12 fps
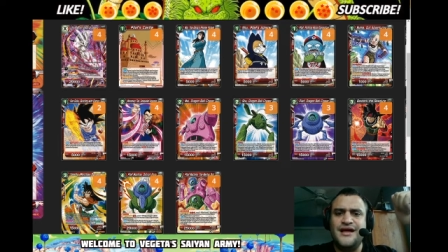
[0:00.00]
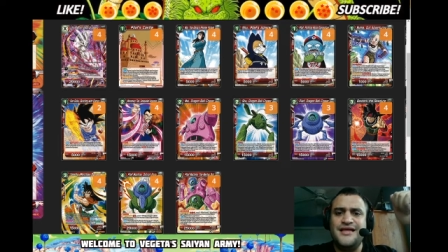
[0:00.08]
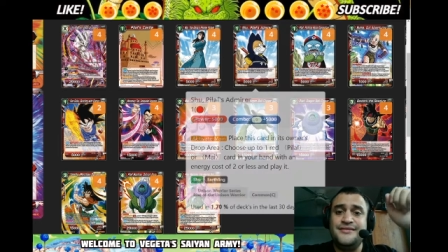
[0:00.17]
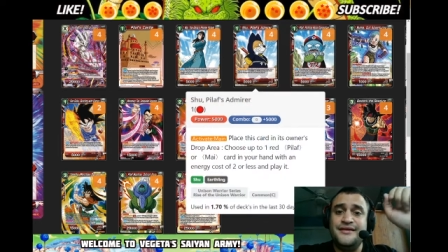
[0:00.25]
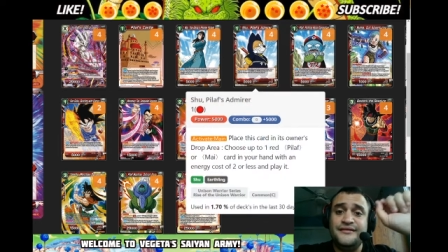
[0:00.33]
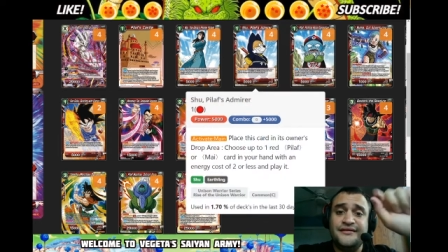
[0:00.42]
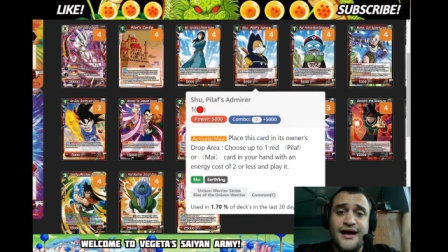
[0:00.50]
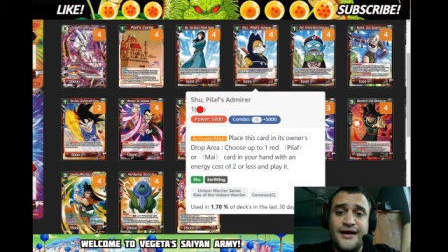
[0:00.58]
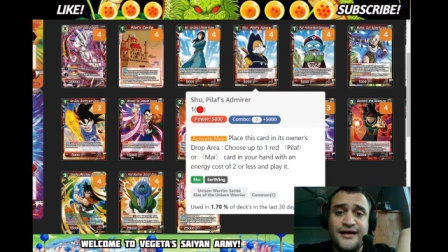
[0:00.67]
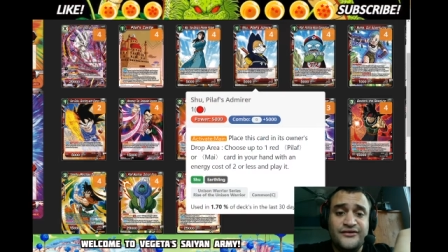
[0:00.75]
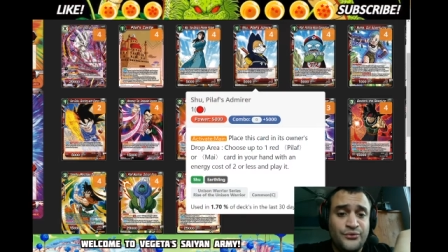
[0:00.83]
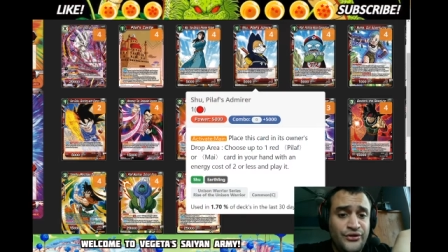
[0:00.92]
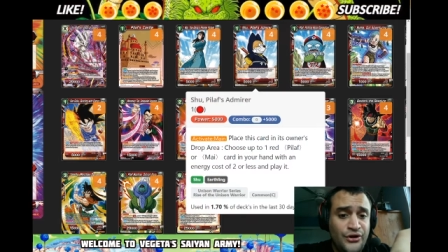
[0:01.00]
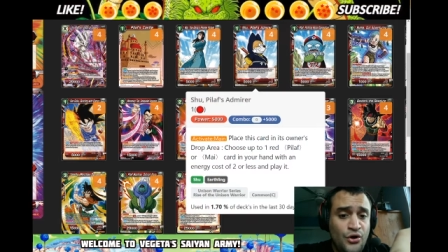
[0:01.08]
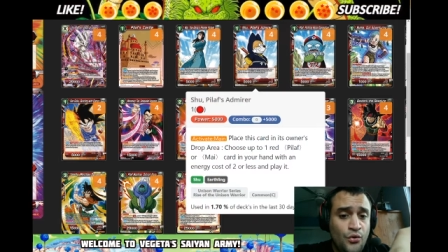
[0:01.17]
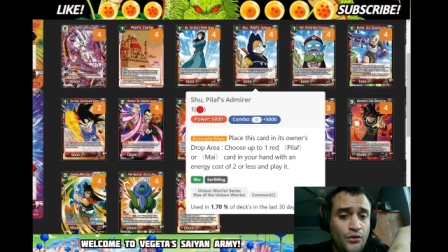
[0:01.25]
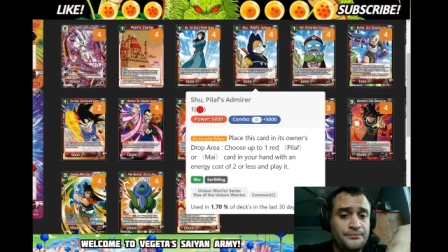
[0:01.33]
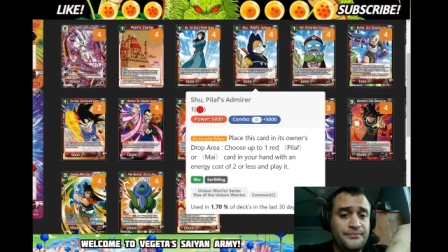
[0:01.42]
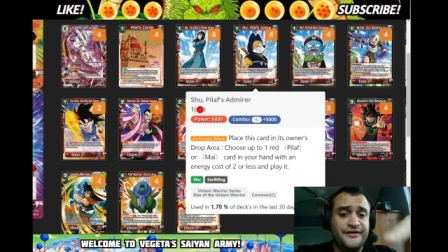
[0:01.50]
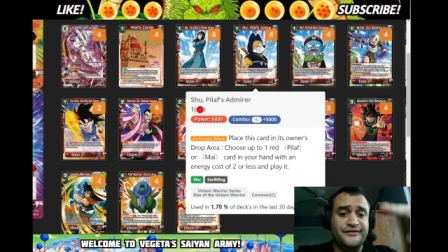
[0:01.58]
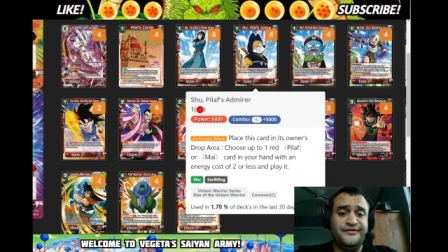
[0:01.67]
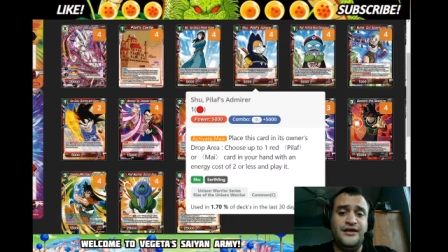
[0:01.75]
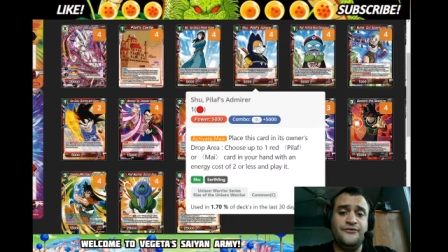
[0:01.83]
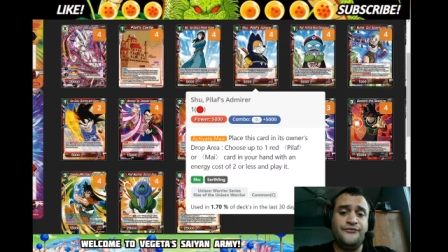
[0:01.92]
This guy is really cool
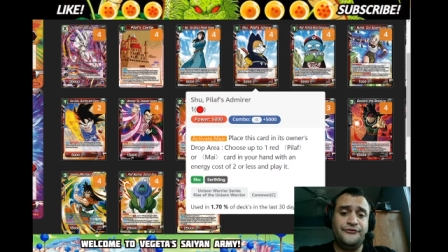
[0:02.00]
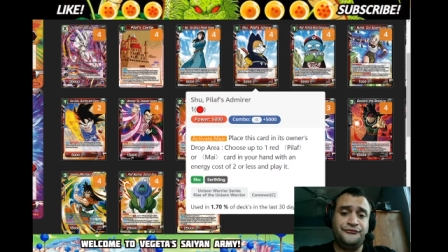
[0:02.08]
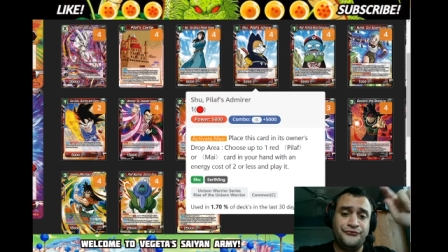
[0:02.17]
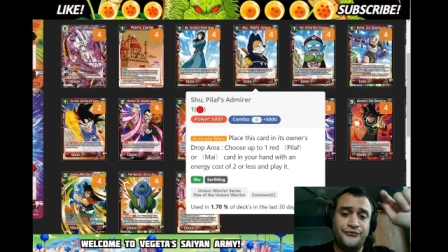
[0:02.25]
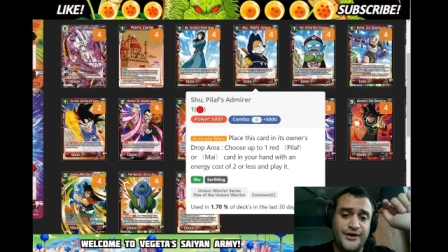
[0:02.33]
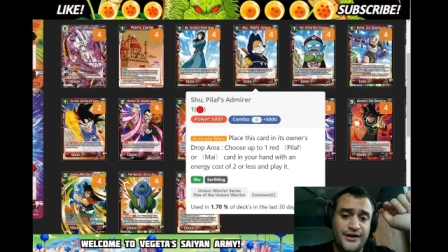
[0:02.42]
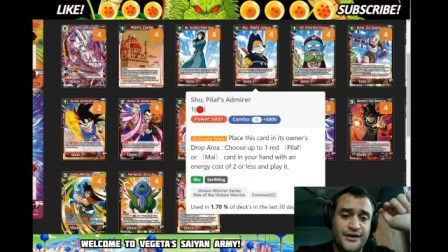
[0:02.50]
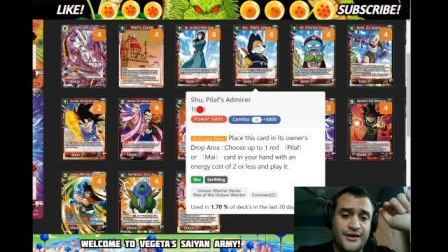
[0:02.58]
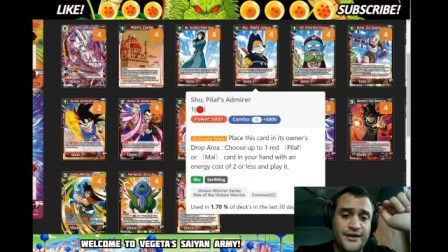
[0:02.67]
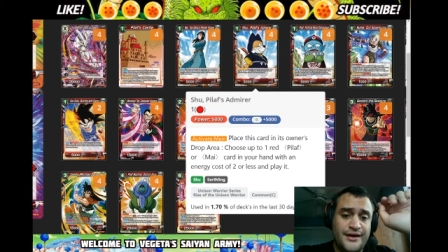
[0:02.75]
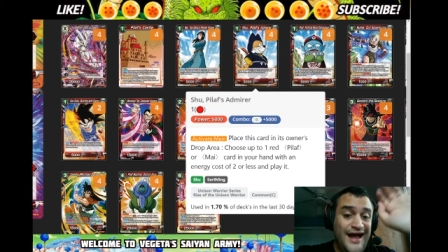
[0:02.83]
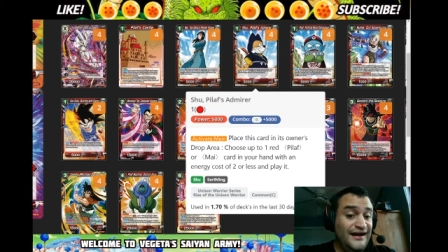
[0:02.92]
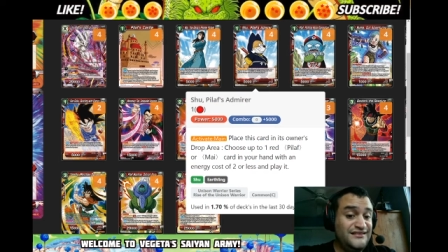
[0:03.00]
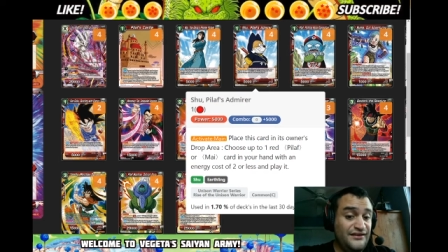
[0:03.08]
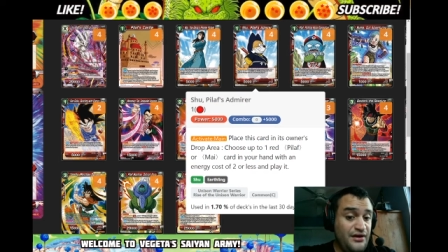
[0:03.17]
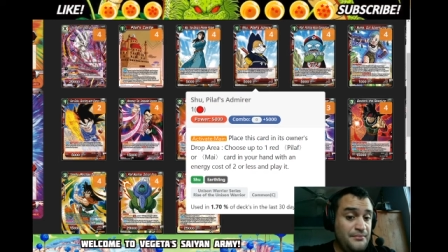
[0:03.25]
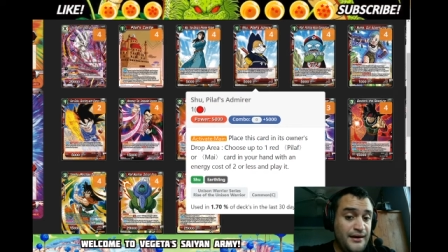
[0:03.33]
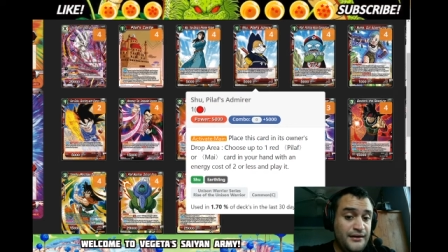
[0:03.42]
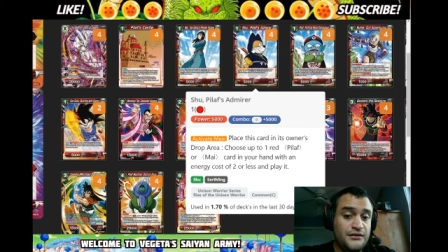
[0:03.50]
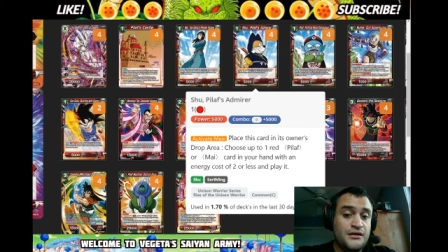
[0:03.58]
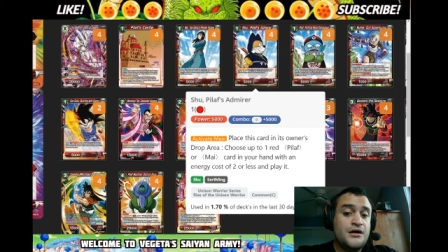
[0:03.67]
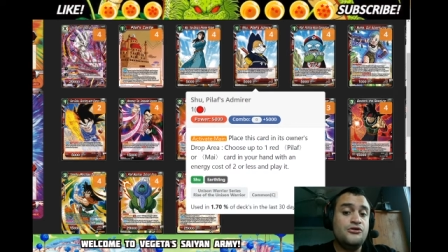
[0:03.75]
because he, for free, activate main.